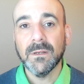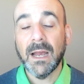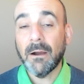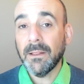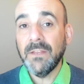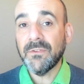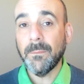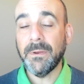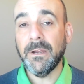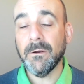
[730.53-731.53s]
How do these
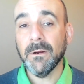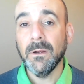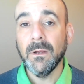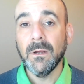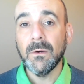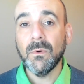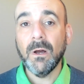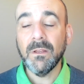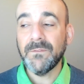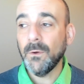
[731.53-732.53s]
compare?
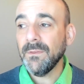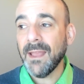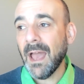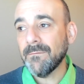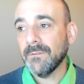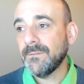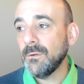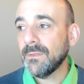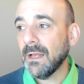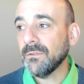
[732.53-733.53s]
Well, if you only have a
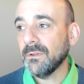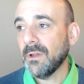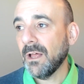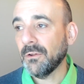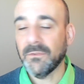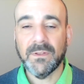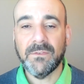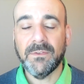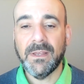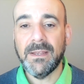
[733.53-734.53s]
few $1,000s,
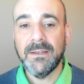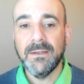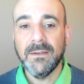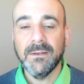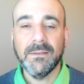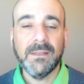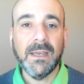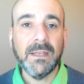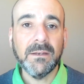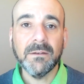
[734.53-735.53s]
let's say,
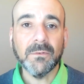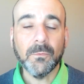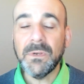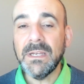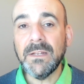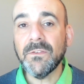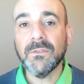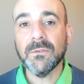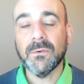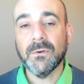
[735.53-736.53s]
then
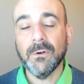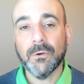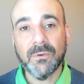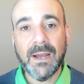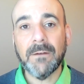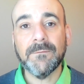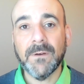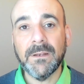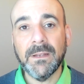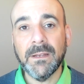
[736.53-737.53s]
REITs or
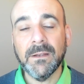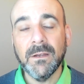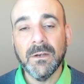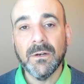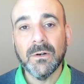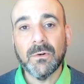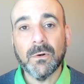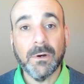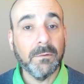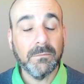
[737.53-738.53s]
crowdfunding
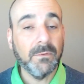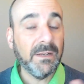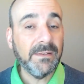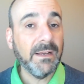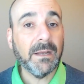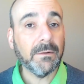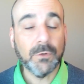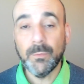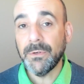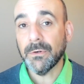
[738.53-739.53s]
or renting out a
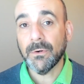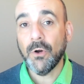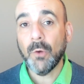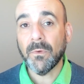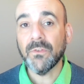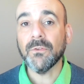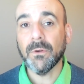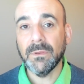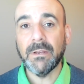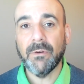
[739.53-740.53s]
room in your home are
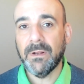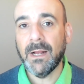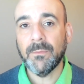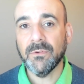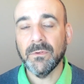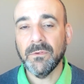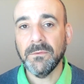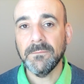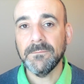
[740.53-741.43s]
certainly great options.